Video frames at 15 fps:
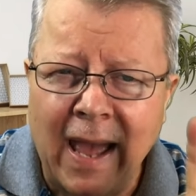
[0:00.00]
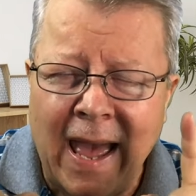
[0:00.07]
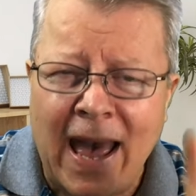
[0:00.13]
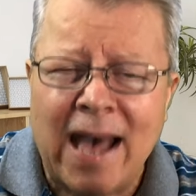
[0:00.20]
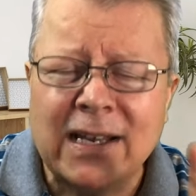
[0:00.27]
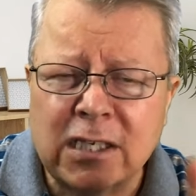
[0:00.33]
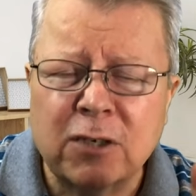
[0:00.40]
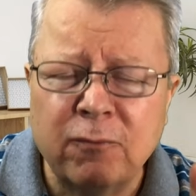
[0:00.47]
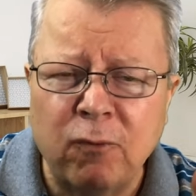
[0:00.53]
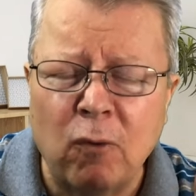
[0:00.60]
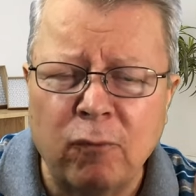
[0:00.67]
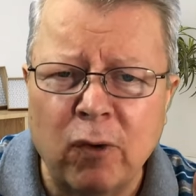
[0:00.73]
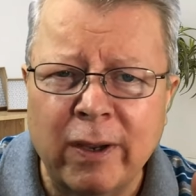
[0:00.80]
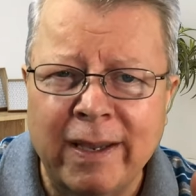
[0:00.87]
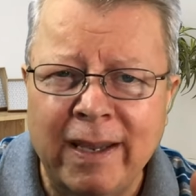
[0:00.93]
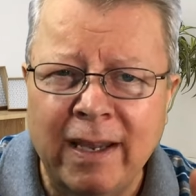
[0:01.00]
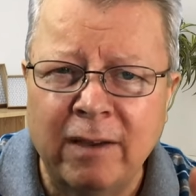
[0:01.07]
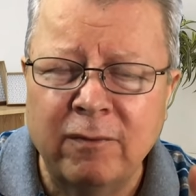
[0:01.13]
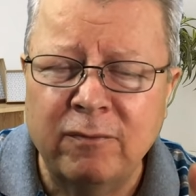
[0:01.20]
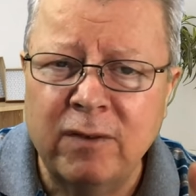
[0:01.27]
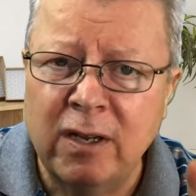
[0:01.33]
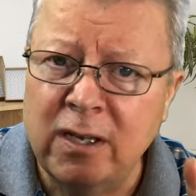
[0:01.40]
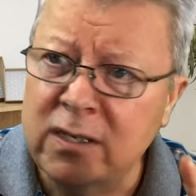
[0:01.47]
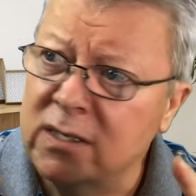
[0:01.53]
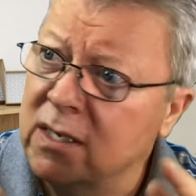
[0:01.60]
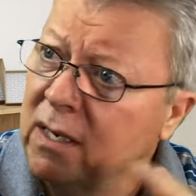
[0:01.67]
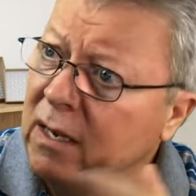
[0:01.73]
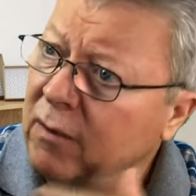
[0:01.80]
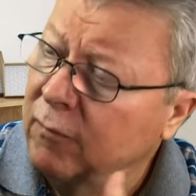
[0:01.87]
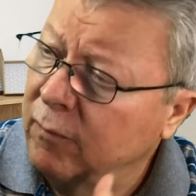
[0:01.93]
Ask for
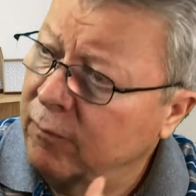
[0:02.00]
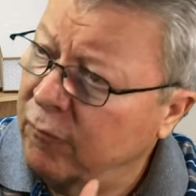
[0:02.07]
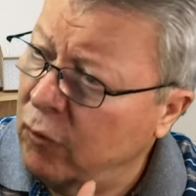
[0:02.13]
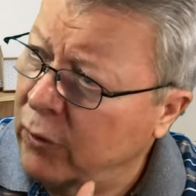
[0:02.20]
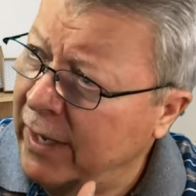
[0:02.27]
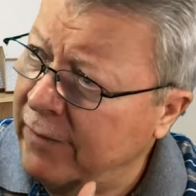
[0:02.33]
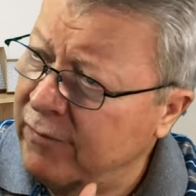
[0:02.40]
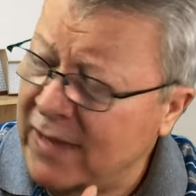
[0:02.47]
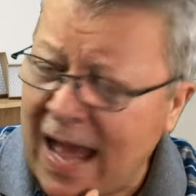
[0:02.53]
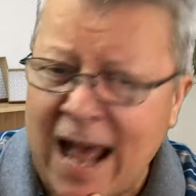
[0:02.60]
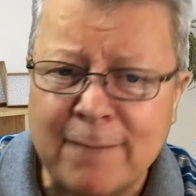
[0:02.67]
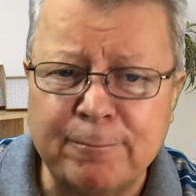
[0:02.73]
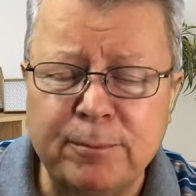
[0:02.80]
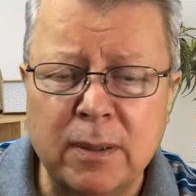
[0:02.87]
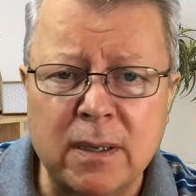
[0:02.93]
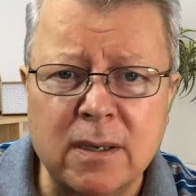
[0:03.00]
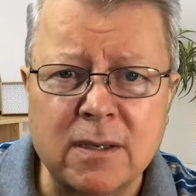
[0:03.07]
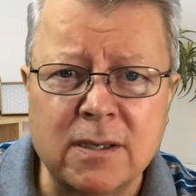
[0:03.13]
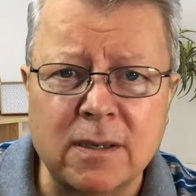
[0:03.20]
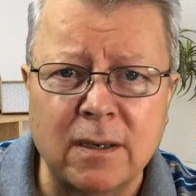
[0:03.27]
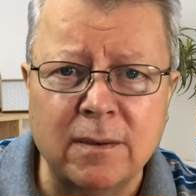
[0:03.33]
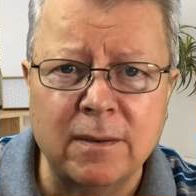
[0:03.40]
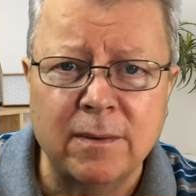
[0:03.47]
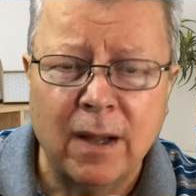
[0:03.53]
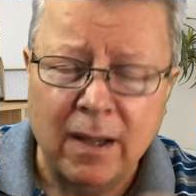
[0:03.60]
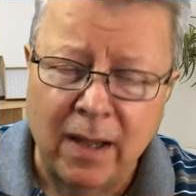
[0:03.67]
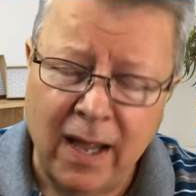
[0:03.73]
forgiveness. Forgive that person